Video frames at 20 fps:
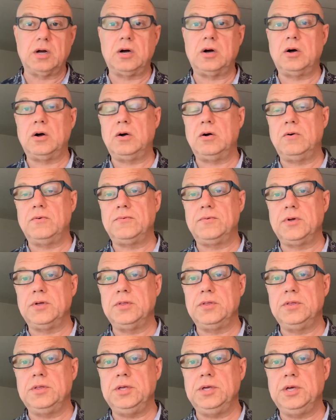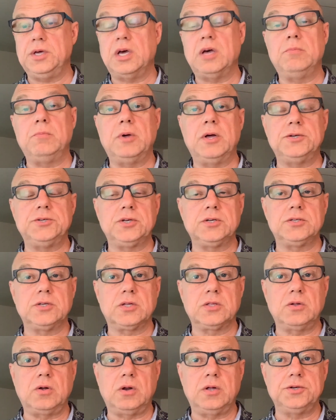of the emerging
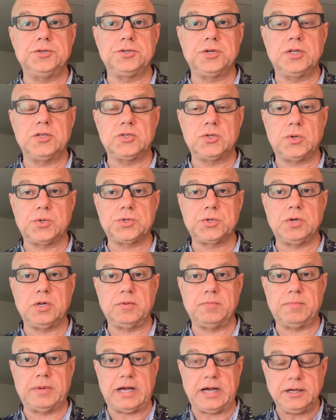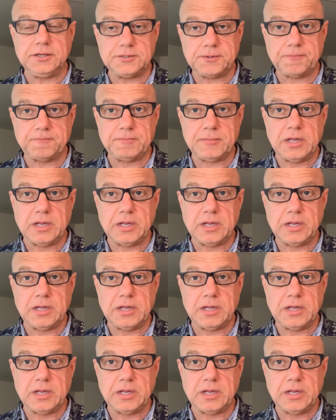technology and social impact.